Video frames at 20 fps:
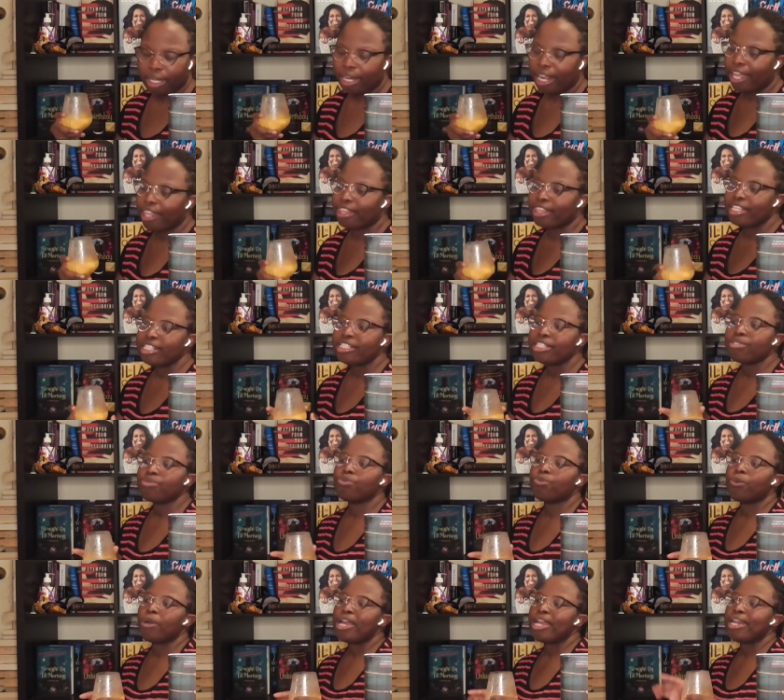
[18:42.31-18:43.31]
Now, this is
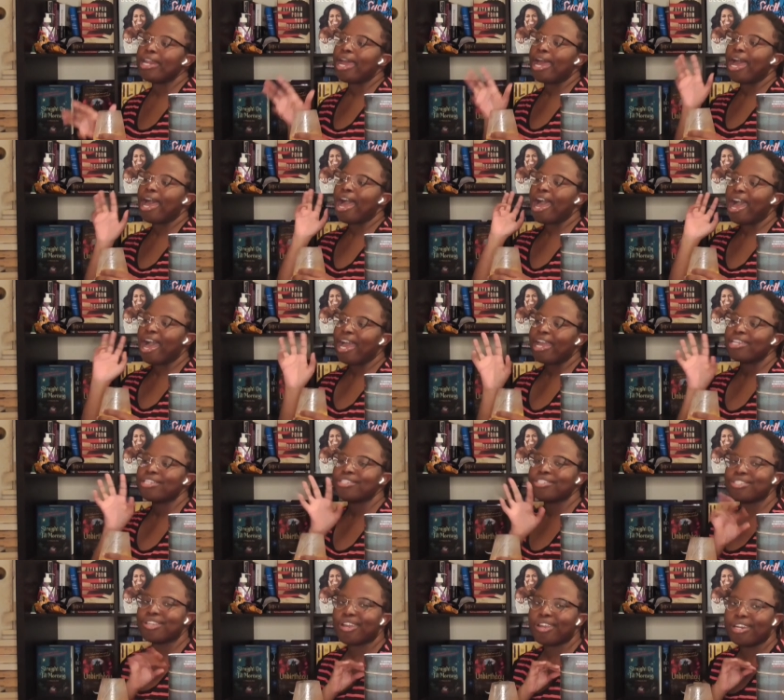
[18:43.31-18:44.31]
when I
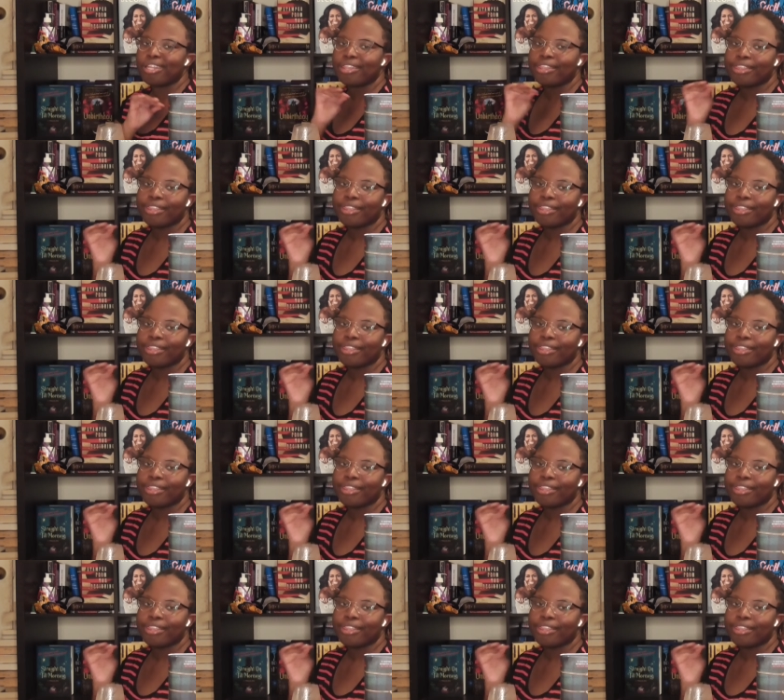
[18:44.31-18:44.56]
started